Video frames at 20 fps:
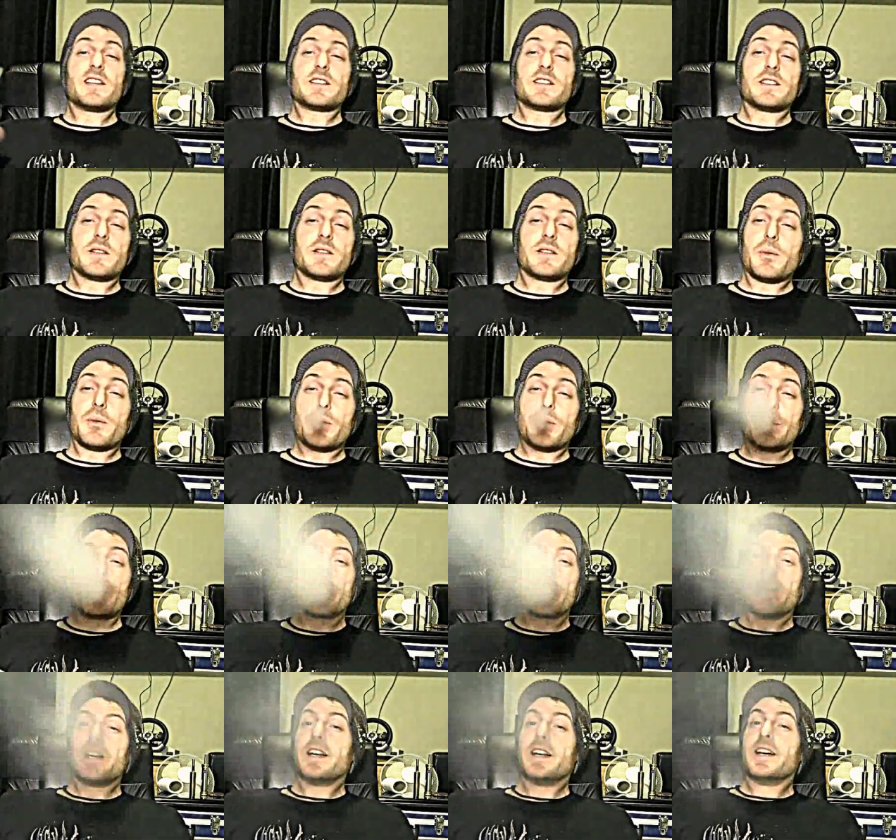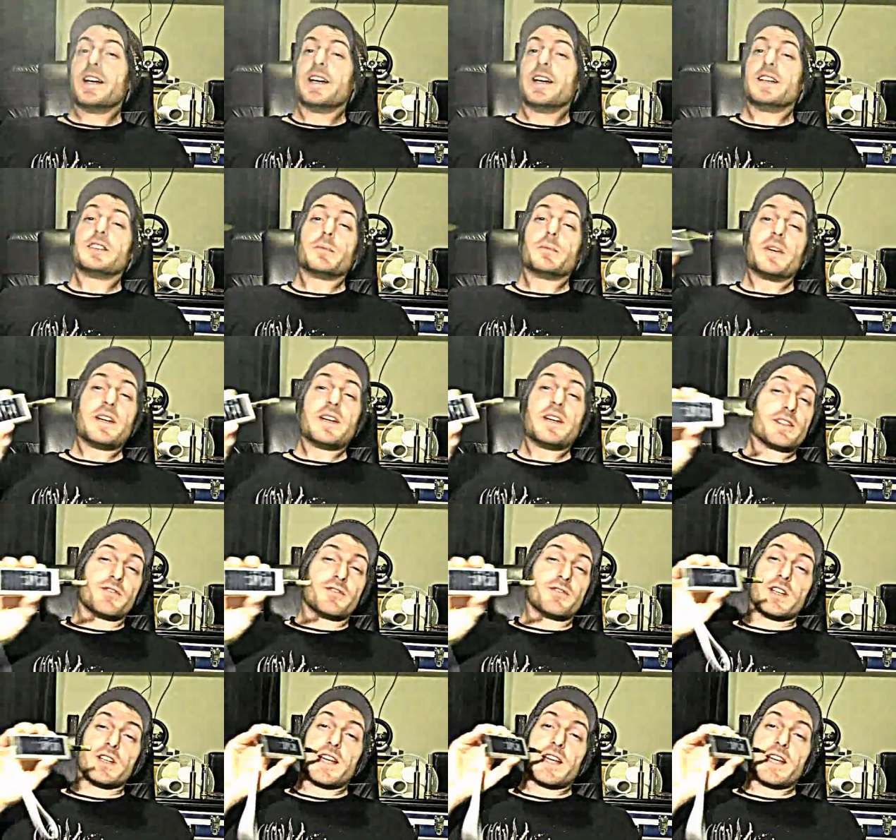Yeah, it's it's
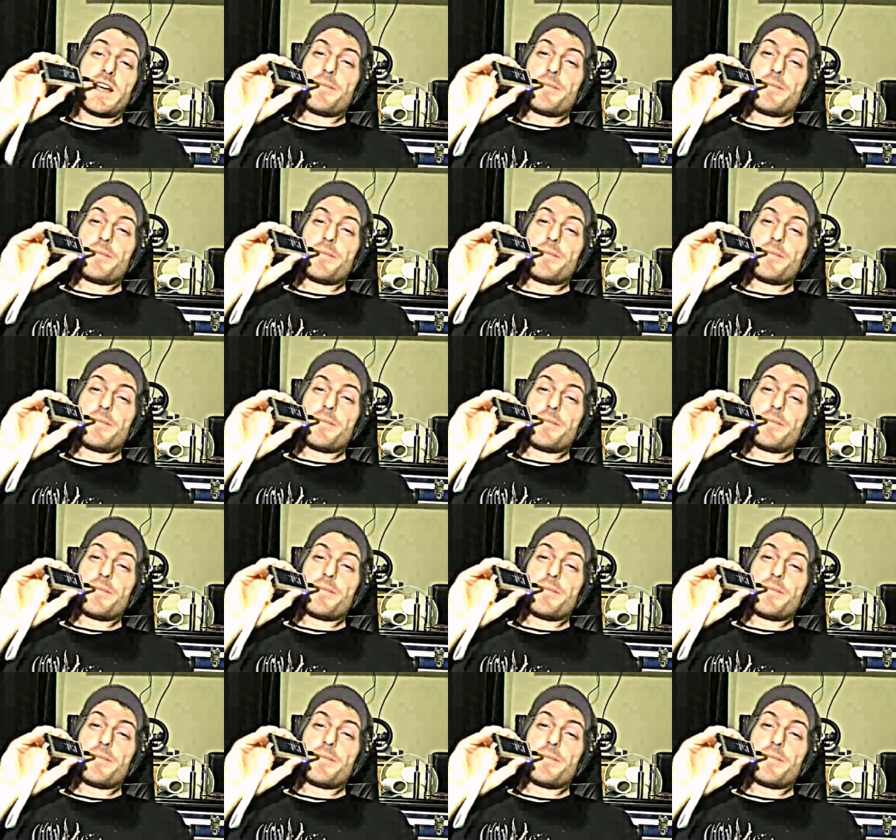amazing,